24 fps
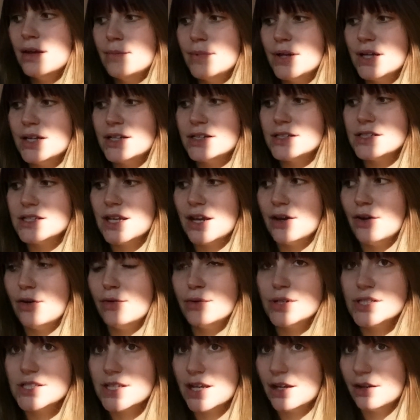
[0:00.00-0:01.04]
because I
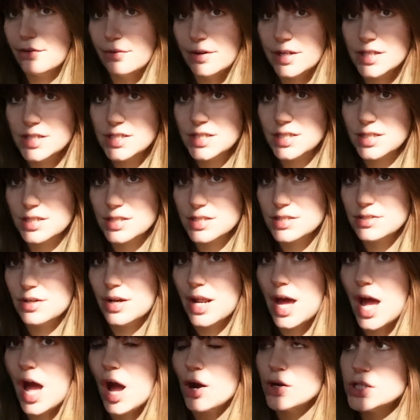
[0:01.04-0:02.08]
always get questions on
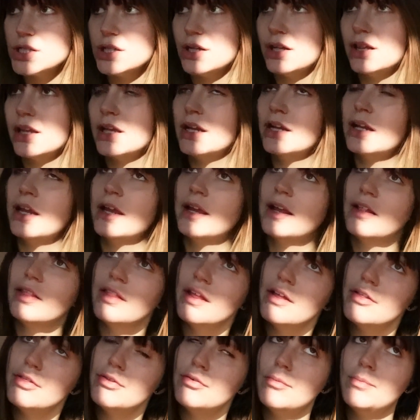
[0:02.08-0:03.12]
how to clean like
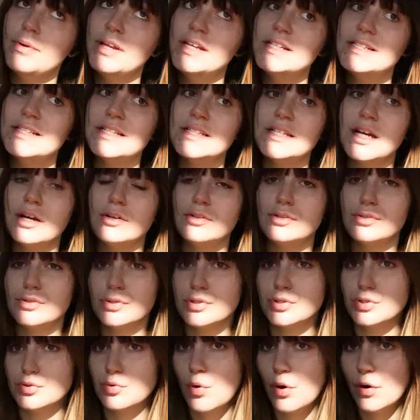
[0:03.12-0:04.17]
leather pieces, how to
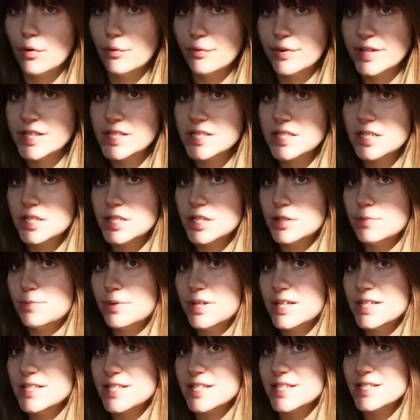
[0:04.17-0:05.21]
store vintage
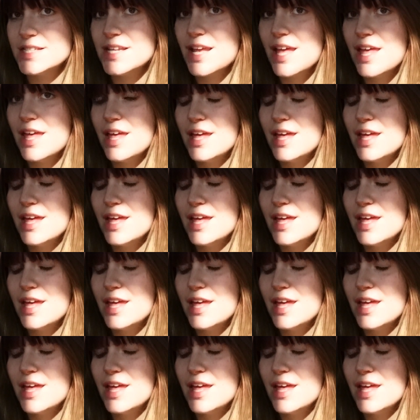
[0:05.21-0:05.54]
pieces.